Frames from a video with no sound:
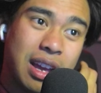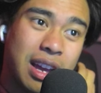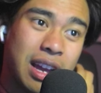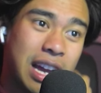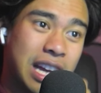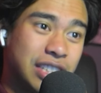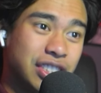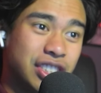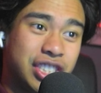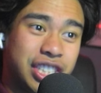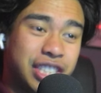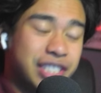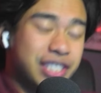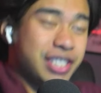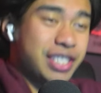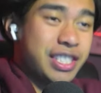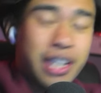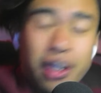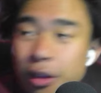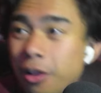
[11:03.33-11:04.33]
And she's
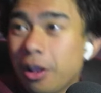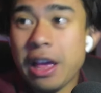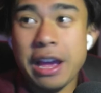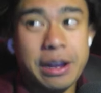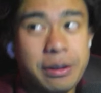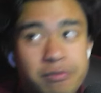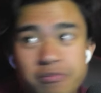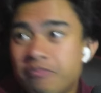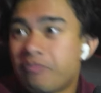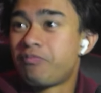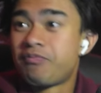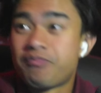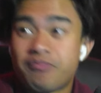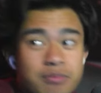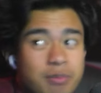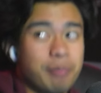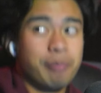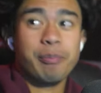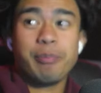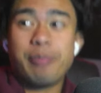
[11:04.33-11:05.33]
still, like,
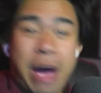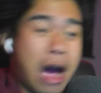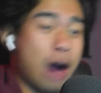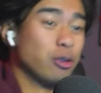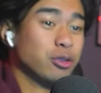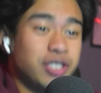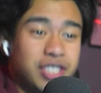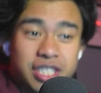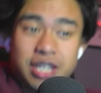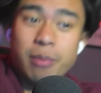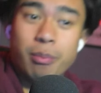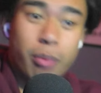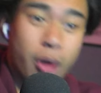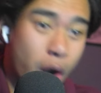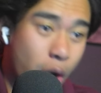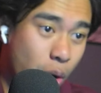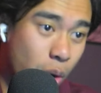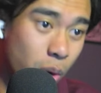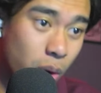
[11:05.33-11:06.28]
bouncing, bro.